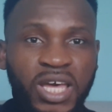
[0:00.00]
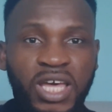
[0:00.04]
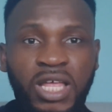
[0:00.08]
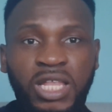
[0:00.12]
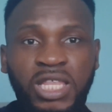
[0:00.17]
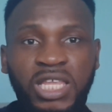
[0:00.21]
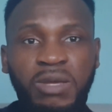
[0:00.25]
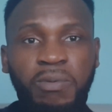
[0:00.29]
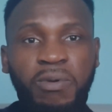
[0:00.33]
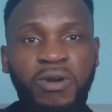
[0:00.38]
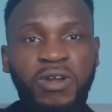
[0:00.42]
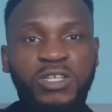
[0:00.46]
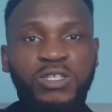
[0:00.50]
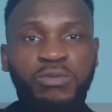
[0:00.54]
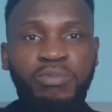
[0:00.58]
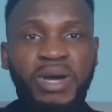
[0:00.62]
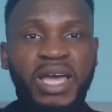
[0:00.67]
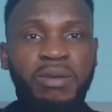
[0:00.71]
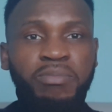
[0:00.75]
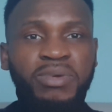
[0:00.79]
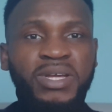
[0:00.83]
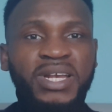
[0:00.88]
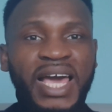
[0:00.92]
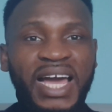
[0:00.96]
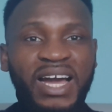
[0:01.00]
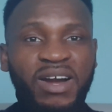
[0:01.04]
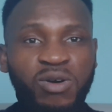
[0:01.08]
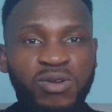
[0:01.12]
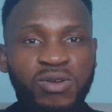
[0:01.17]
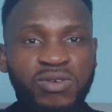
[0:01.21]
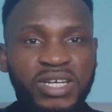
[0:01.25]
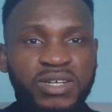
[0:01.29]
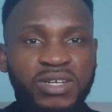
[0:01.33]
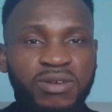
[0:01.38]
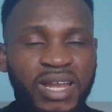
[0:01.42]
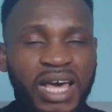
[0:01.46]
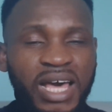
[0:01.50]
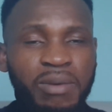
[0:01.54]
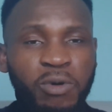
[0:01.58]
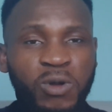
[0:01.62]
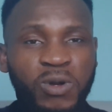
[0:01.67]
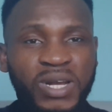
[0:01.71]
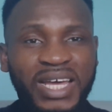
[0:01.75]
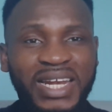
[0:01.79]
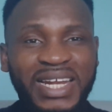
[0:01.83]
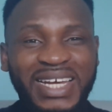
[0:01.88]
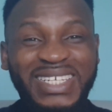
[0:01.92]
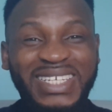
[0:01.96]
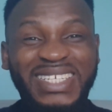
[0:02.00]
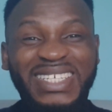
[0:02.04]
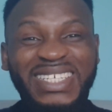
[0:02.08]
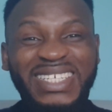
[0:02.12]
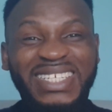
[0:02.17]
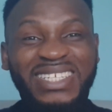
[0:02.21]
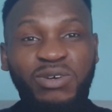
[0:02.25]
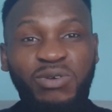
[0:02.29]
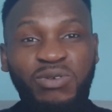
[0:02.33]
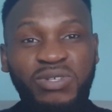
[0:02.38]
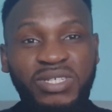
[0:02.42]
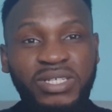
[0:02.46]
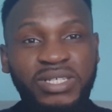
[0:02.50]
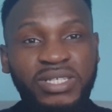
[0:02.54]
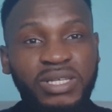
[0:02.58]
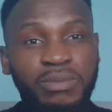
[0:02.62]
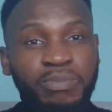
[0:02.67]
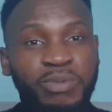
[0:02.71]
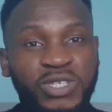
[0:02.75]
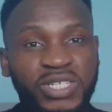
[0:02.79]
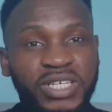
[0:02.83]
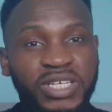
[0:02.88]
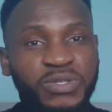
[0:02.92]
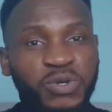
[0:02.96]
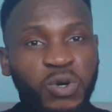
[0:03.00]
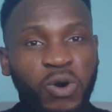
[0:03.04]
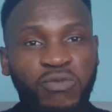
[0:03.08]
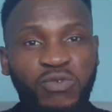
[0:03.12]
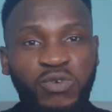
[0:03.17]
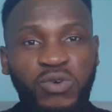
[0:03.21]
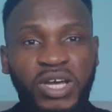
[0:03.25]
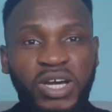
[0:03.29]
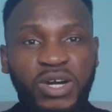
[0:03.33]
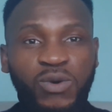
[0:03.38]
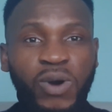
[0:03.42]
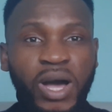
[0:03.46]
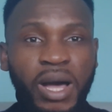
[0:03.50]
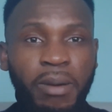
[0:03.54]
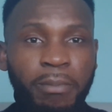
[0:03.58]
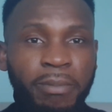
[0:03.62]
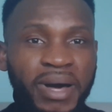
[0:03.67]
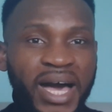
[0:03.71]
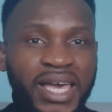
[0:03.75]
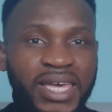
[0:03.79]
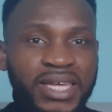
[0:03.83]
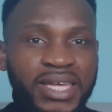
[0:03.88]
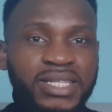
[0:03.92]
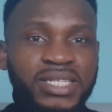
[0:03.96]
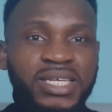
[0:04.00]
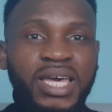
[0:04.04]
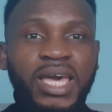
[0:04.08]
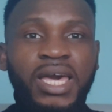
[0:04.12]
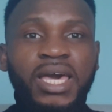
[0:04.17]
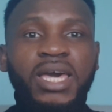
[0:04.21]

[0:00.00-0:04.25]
The product might be like $100, but now that it's on 60% off, you can go and buy it.